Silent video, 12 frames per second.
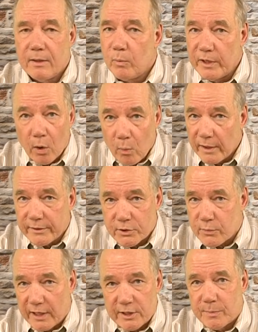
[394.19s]
we don't want the
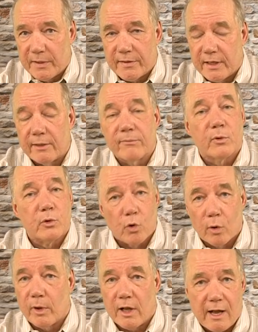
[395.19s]
transmit thing for
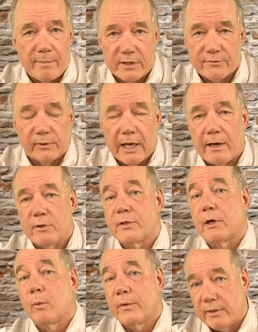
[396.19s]
normal hobbyist flyers
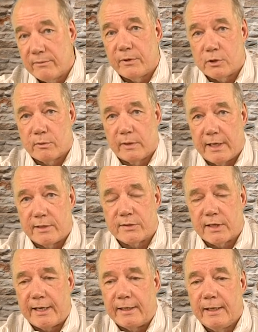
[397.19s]
that are within visual line of
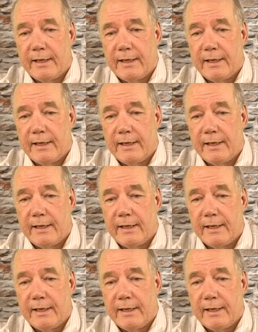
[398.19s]
sight,